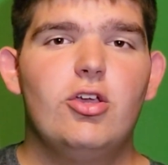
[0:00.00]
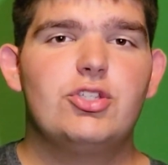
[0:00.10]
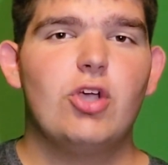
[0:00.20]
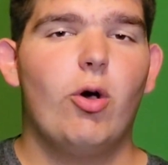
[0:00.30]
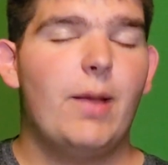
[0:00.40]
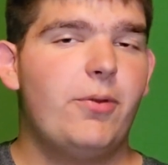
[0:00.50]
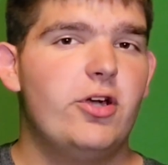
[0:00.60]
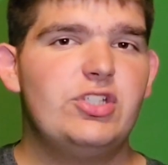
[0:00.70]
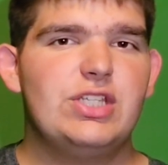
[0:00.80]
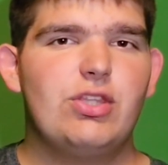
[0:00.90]
So I
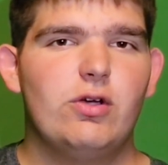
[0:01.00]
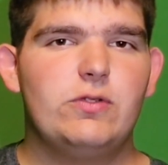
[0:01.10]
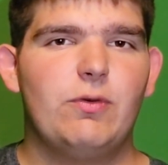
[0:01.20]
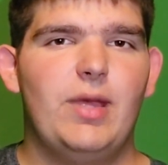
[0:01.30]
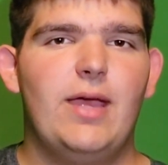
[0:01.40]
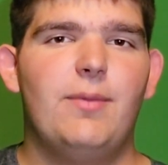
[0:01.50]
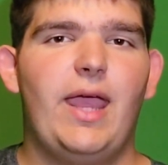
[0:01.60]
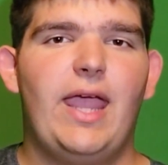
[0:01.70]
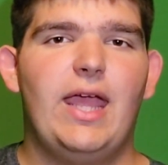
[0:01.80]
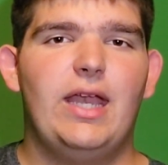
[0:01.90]
purchased those from him,
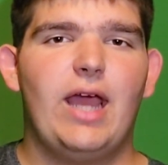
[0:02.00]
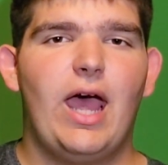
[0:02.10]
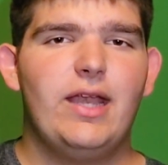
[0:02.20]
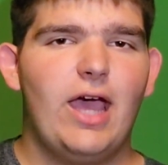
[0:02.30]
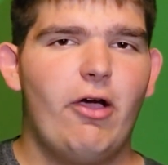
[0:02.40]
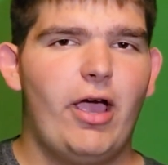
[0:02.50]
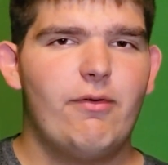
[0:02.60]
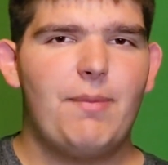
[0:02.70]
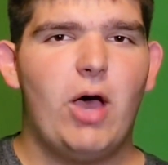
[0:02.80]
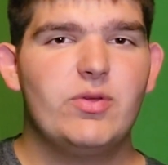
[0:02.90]
and I now have
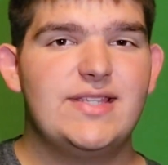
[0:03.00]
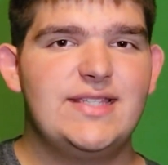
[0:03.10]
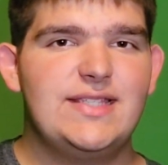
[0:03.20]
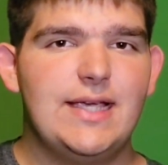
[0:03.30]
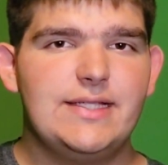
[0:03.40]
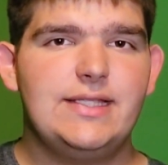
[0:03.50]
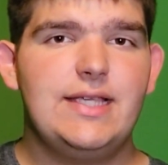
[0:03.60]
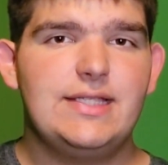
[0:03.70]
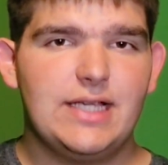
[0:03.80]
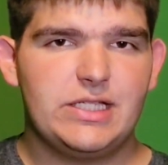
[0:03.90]
about
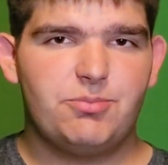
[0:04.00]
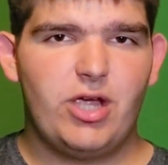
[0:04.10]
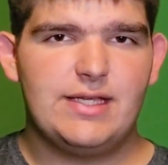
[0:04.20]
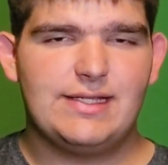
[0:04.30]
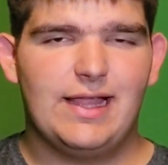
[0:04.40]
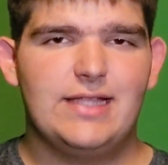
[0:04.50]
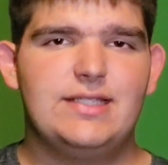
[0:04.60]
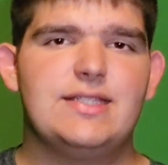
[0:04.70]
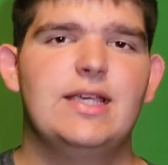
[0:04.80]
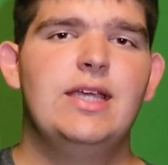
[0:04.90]
66
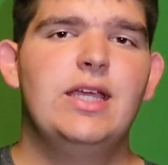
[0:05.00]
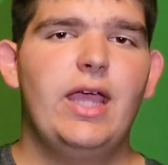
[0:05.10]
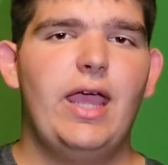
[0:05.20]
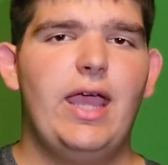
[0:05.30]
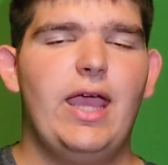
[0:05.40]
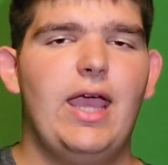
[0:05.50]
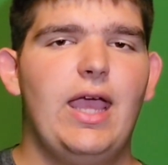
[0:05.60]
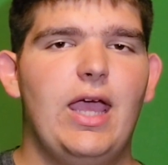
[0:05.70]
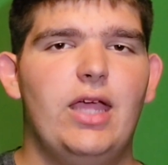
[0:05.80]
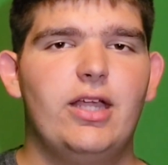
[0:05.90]
bracelets
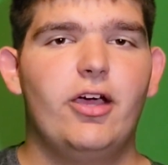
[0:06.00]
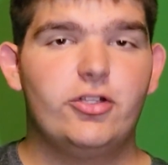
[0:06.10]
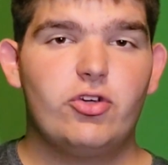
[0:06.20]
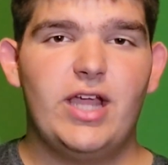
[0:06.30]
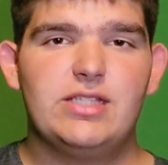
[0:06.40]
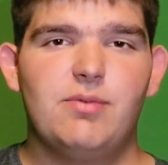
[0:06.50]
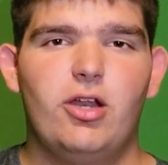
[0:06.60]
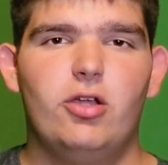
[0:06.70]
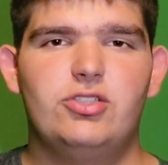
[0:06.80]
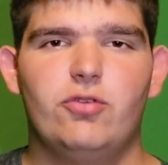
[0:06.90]
and a
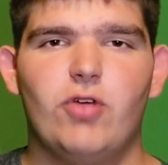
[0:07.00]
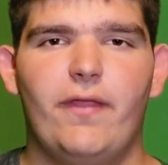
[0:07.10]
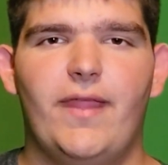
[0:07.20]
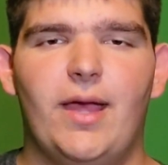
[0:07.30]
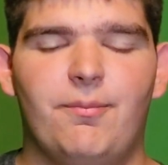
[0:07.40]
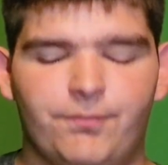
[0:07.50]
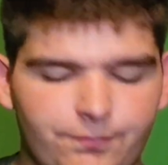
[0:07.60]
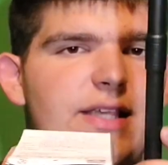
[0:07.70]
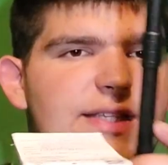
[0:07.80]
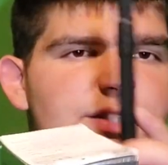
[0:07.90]
transmitter to run them.
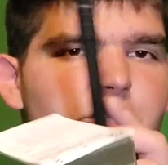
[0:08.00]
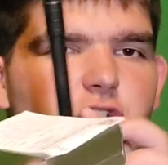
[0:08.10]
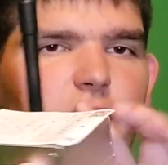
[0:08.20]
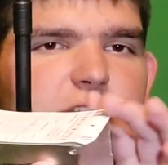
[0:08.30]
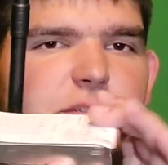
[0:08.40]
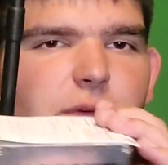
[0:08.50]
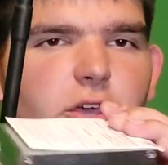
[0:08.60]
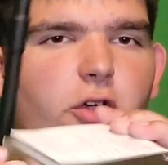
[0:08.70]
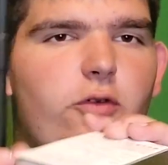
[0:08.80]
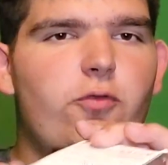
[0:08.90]
This is the
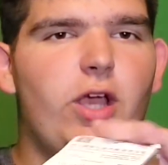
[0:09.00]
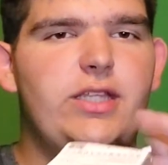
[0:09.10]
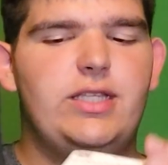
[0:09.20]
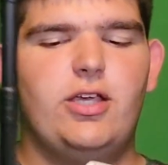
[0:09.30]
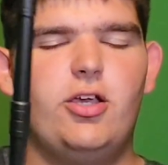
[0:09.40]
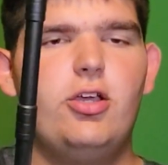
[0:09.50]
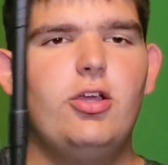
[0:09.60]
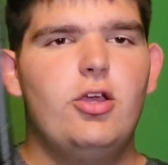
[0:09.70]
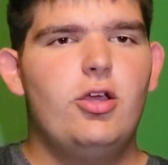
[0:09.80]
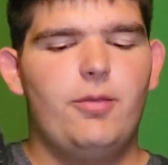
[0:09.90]
transmitter right here.
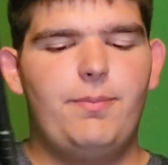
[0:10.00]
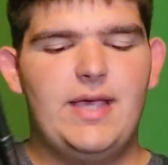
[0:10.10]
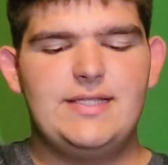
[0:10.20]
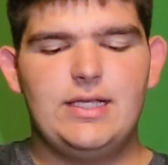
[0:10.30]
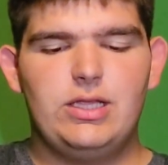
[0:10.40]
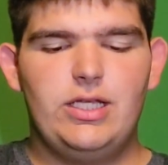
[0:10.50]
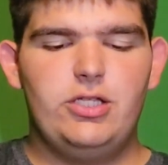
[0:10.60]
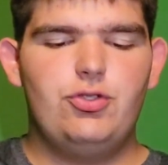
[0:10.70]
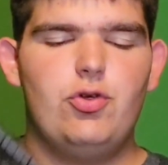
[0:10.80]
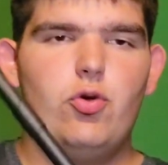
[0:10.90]

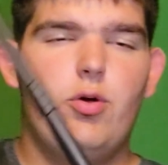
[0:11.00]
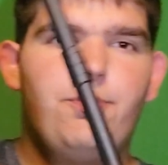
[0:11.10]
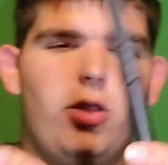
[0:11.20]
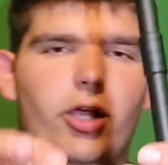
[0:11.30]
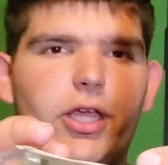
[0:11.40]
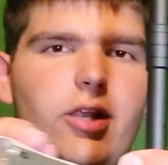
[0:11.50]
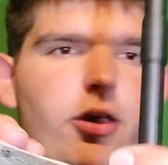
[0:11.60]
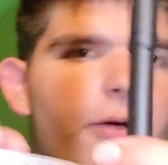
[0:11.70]
Basically, you plug in